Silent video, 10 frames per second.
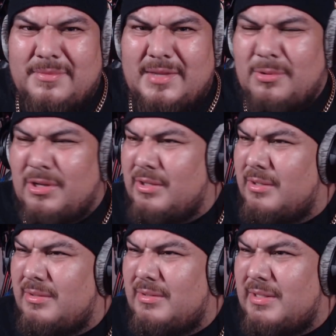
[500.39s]
They want
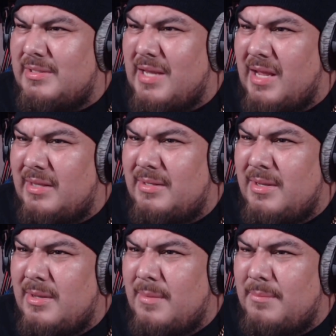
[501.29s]
to detect
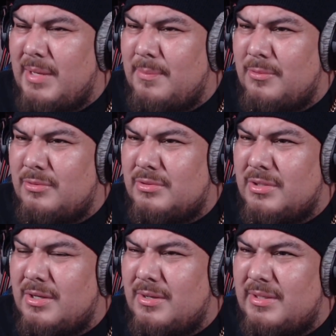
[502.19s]
people's
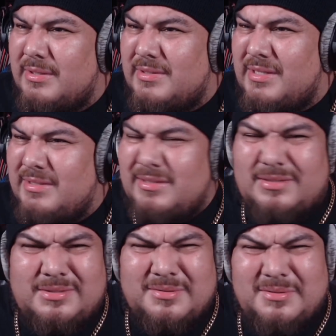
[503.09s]
uh
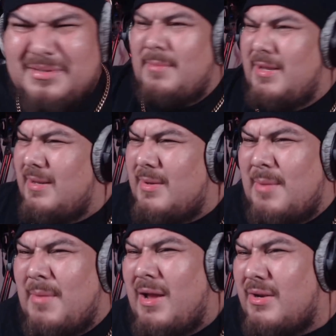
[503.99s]
diseases. I mean,
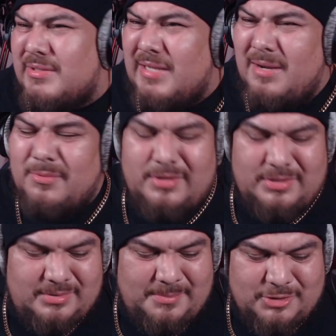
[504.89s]
in my understanding, bro,
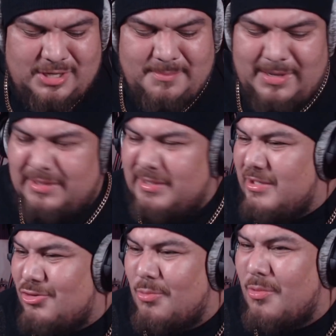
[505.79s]
they're, they're trying to make a
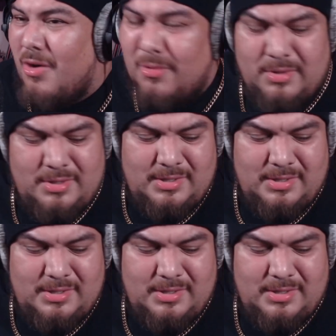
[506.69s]
digital world.